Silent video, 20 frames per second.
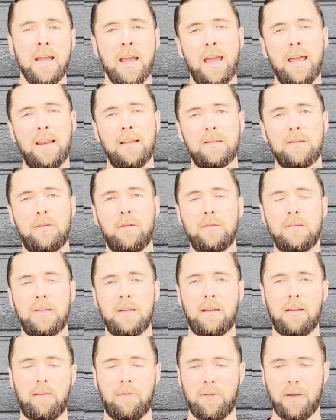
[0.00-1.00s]
it is good to
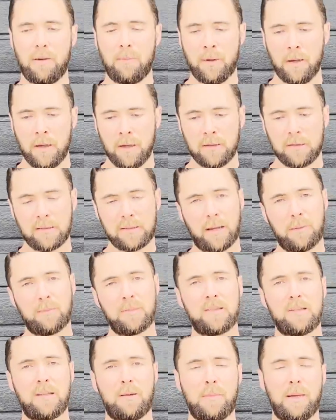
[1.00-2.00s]
give them some
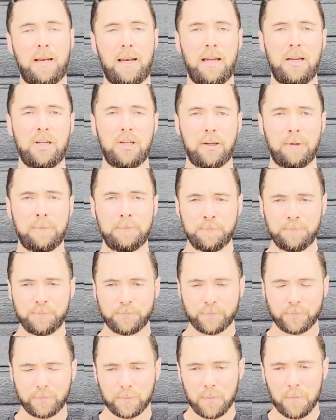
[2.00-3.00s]
stimulation.
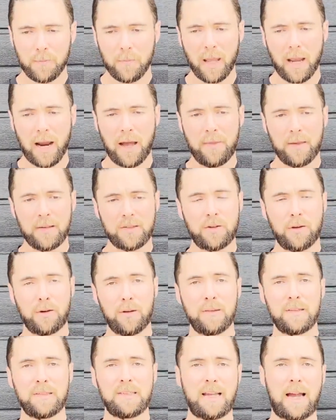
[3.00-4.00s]
And there's
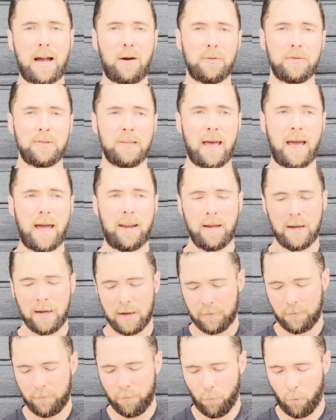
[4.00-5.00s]
certain cells that
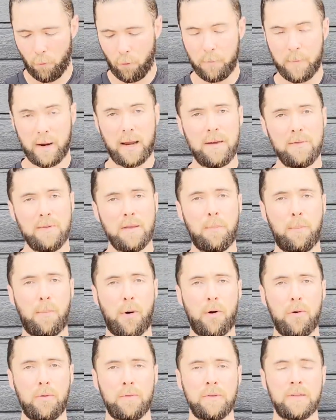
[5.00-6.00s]
form in the
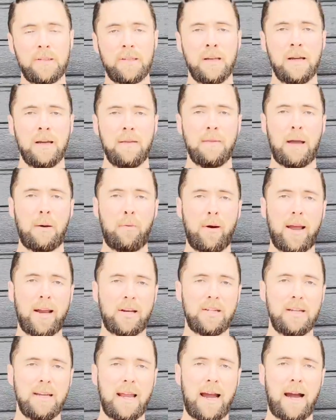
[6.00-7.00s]
bones that will
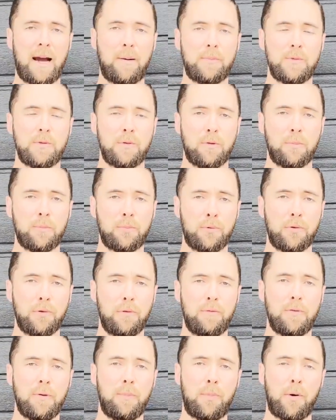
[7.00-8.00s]
actually help to
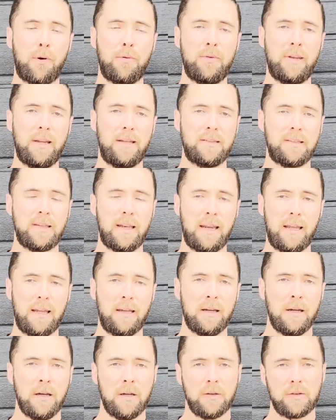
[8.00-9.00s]
improve the bone density.
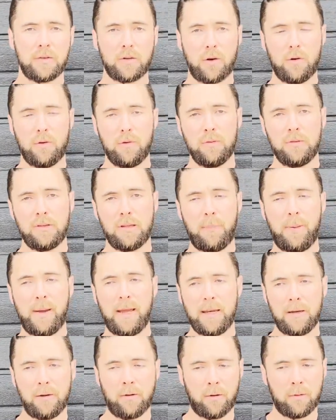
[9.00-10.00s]
So
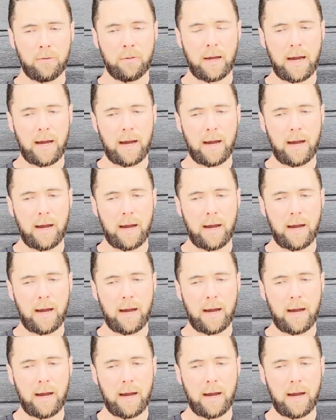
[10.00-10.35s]
depending on